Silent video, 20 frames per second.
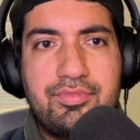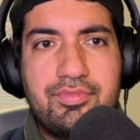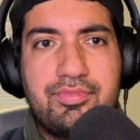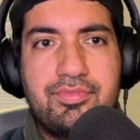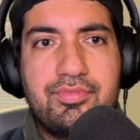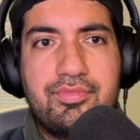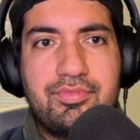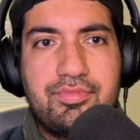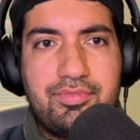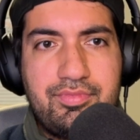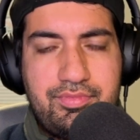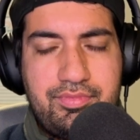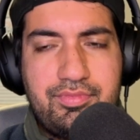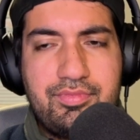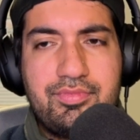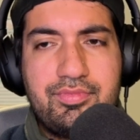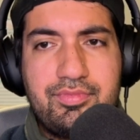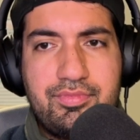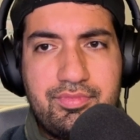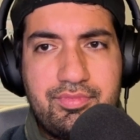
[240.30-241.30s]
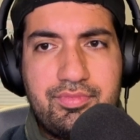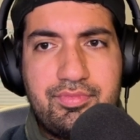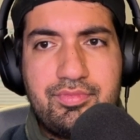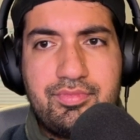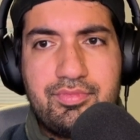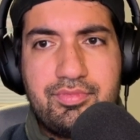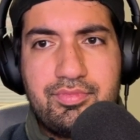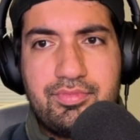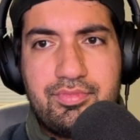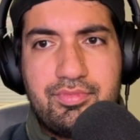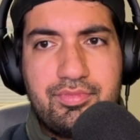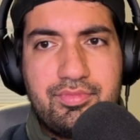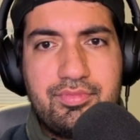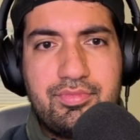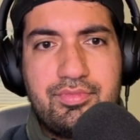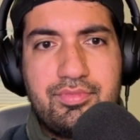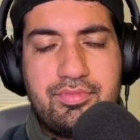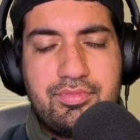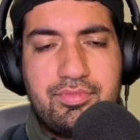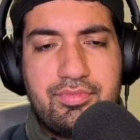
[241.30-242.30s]

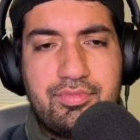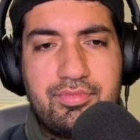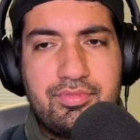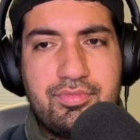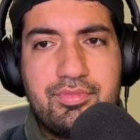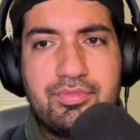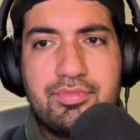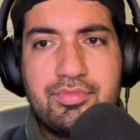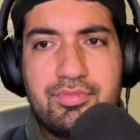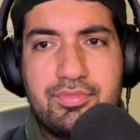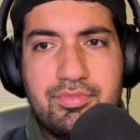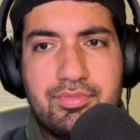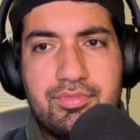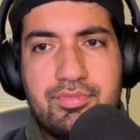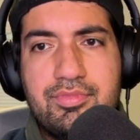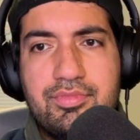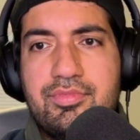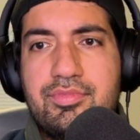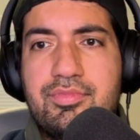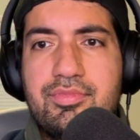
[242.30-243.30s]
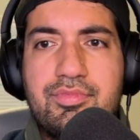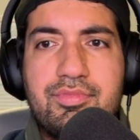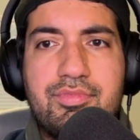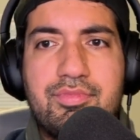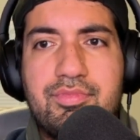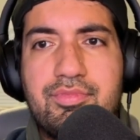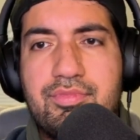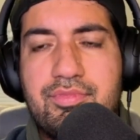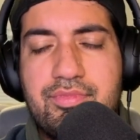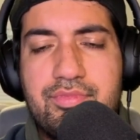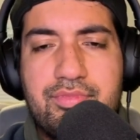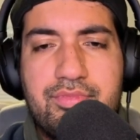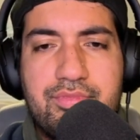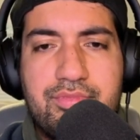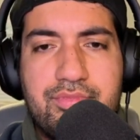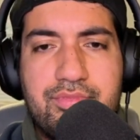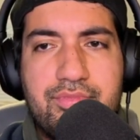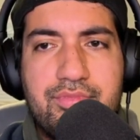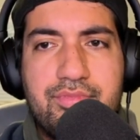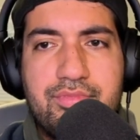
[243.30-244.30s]

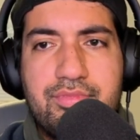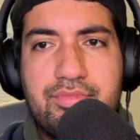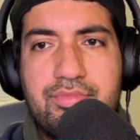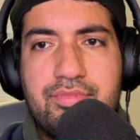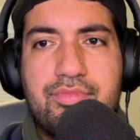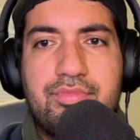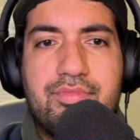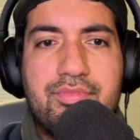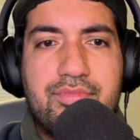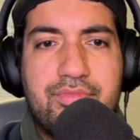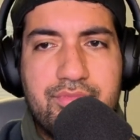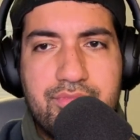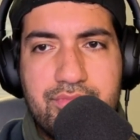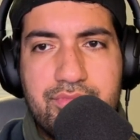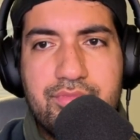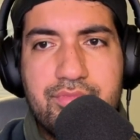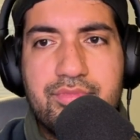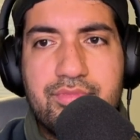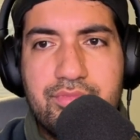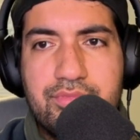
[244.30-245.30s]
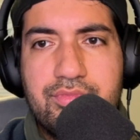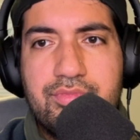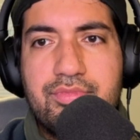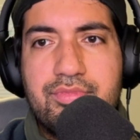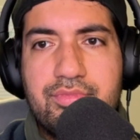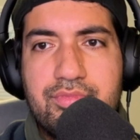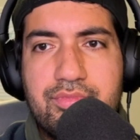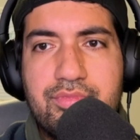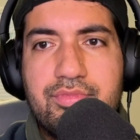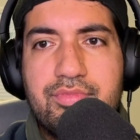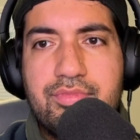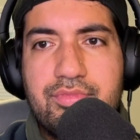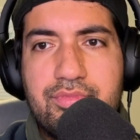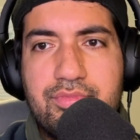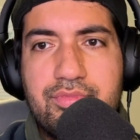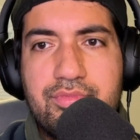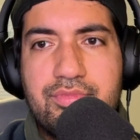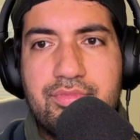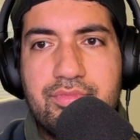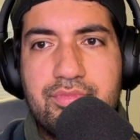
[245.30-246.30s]

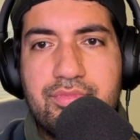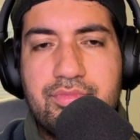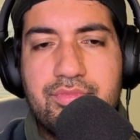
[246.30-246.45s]
(silent)